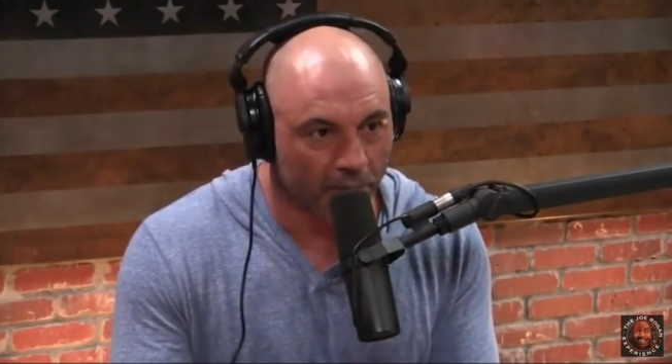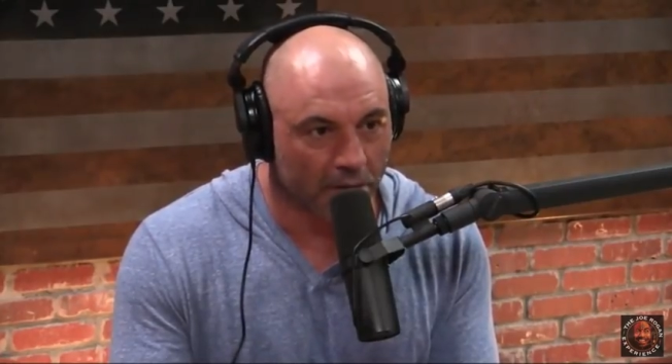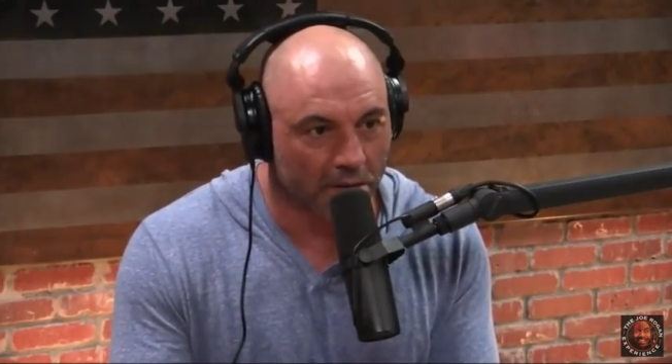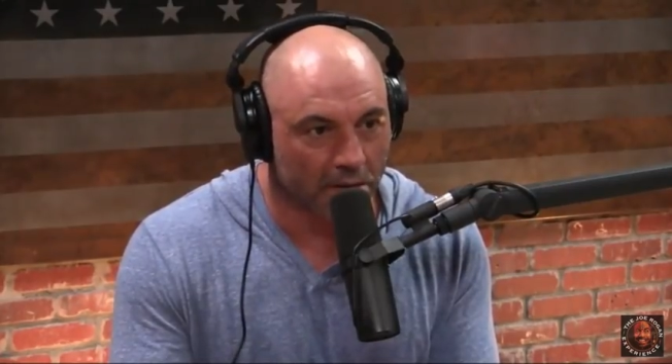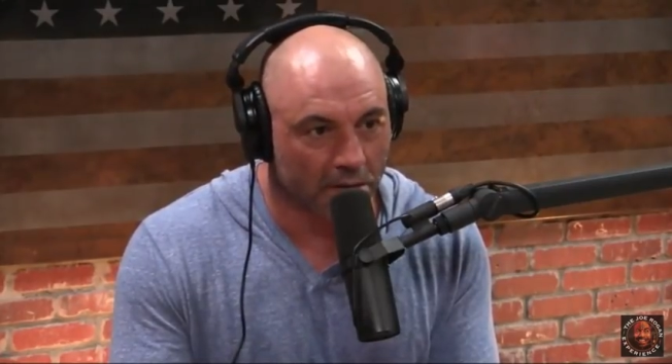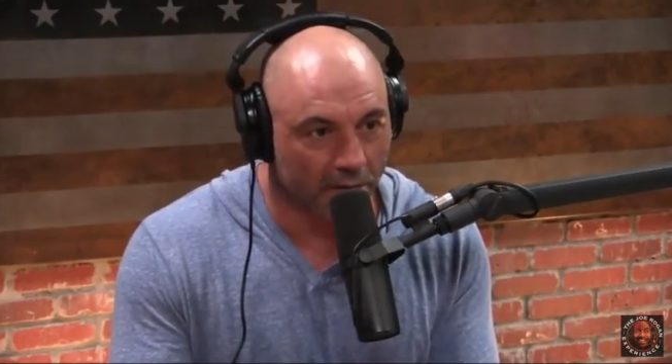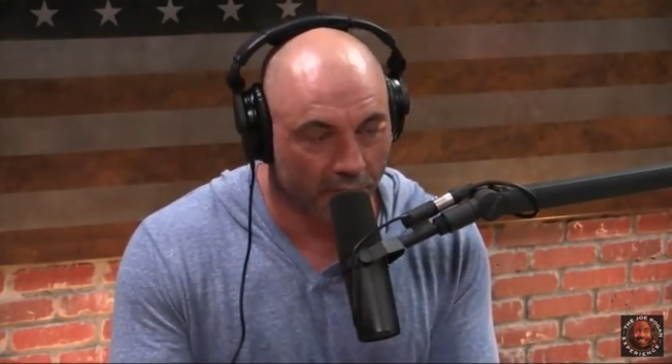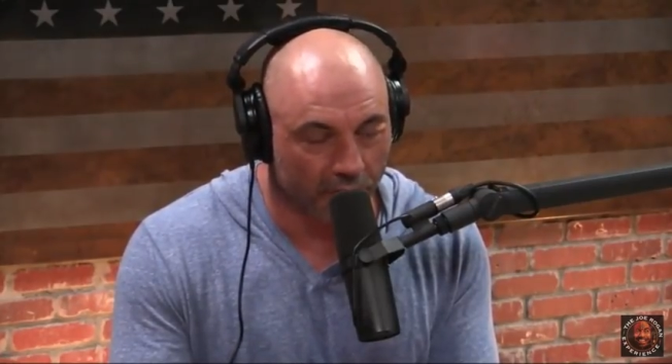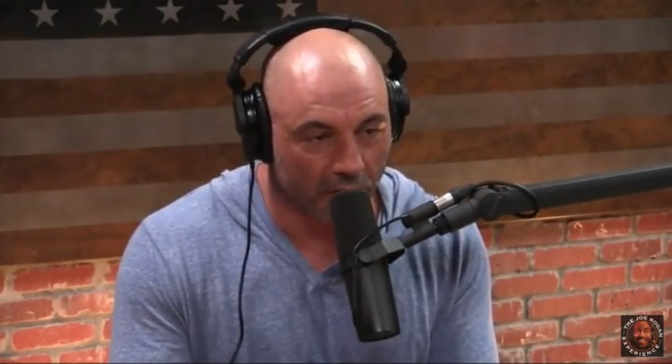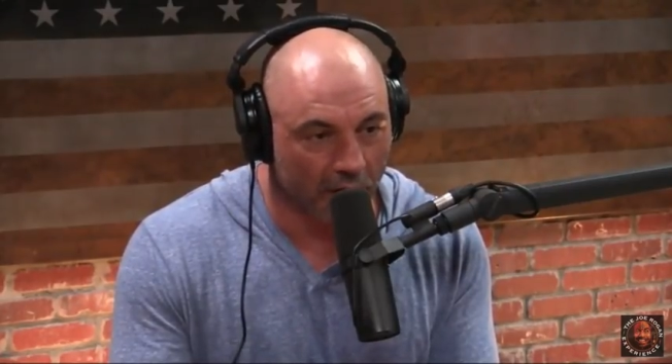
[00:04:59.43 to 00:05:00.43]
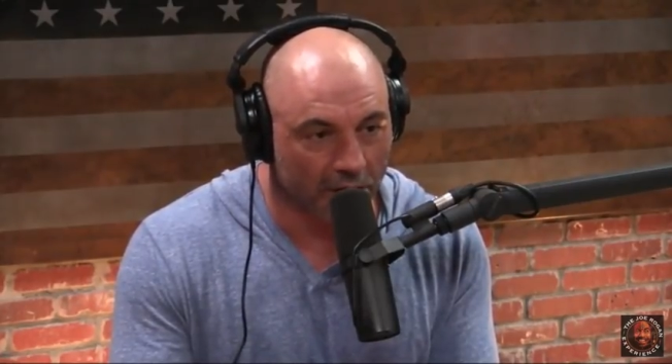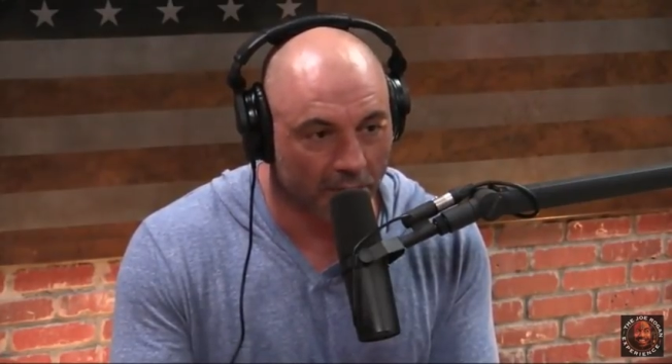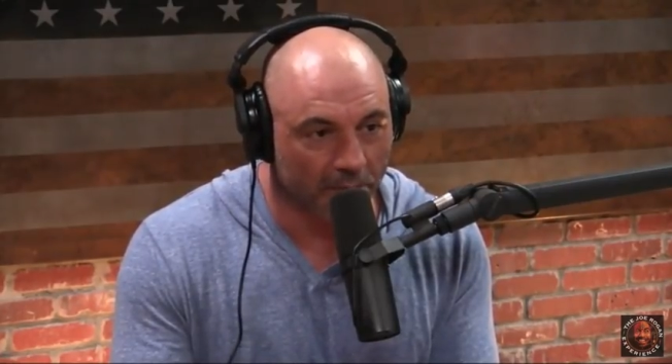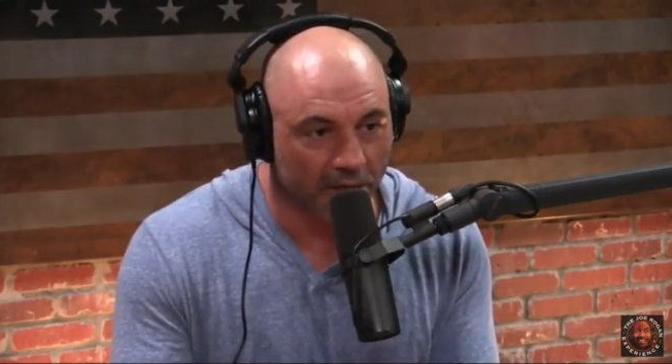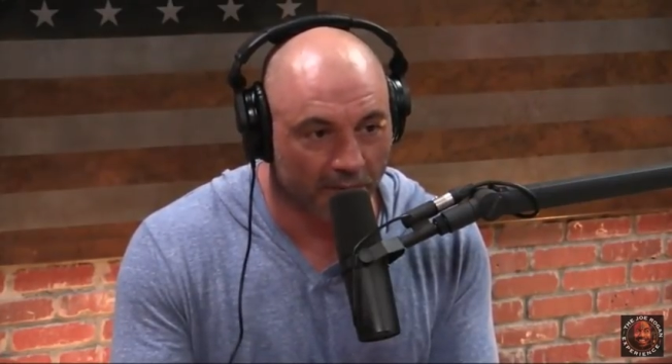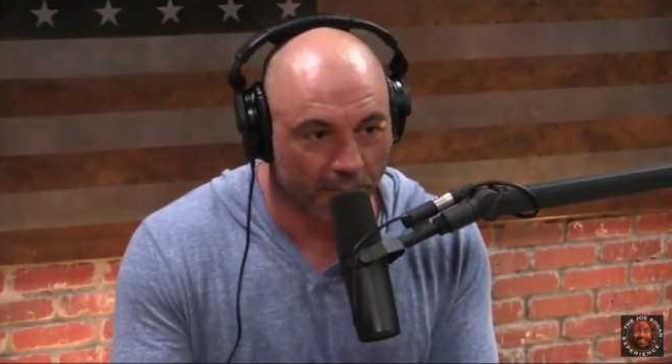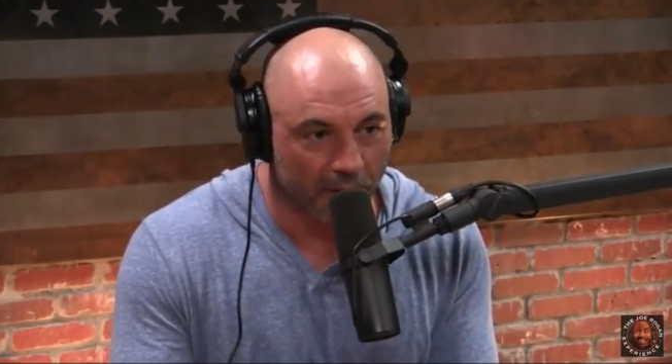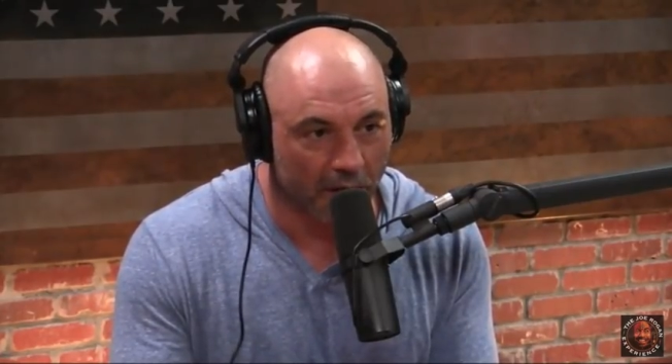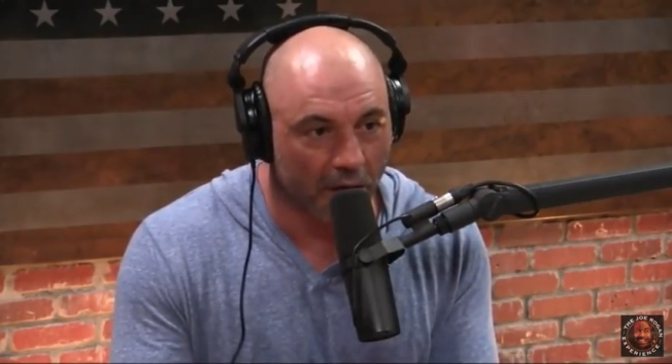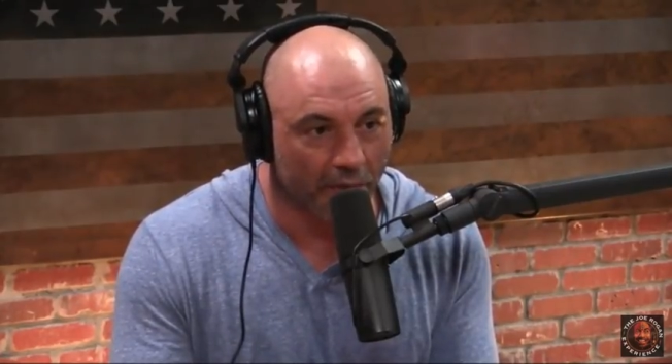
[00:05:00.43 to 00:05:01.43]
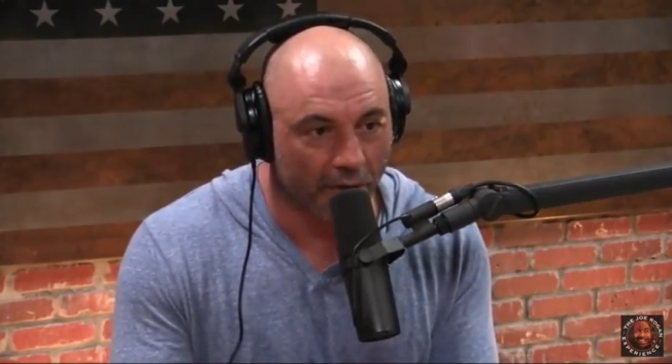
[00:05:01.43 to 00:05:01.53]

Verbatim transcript: This is if you well, talk to sure people that have been though. on